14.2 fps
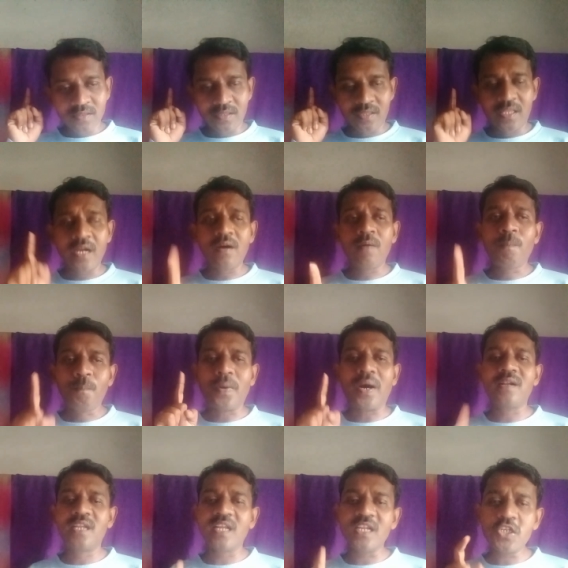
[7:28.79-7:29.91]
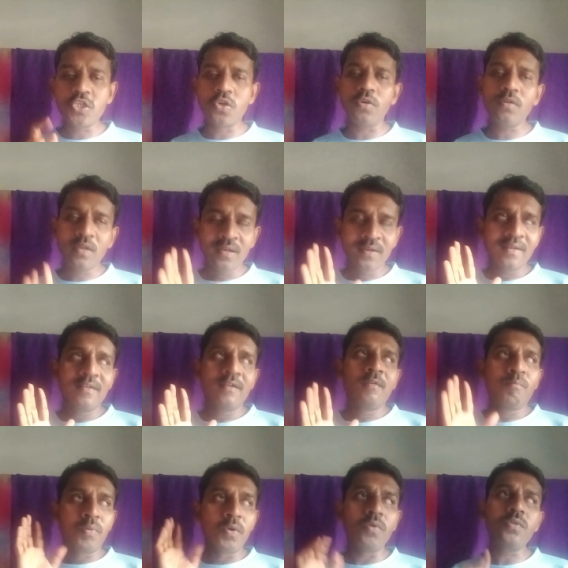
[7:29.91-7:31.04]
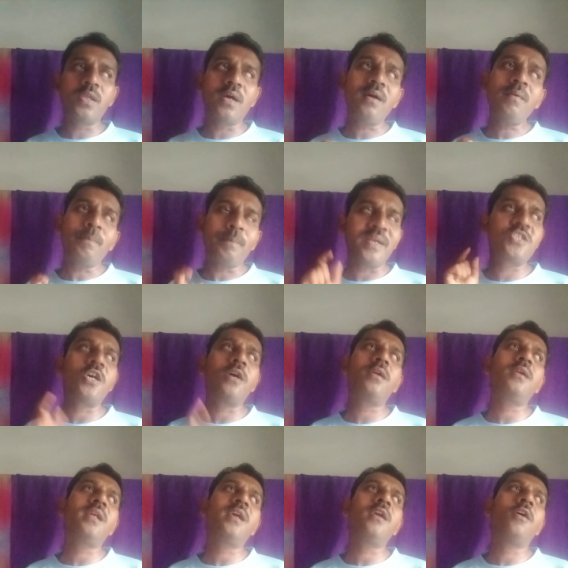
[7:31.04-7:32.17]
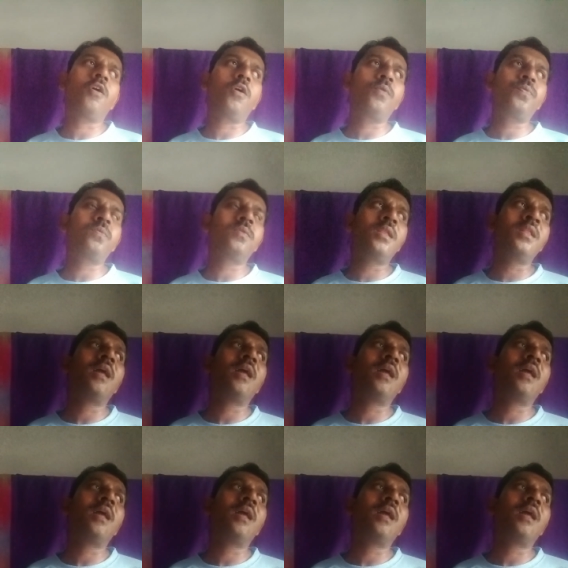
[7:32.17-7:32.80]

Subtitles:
the party should prove the majority of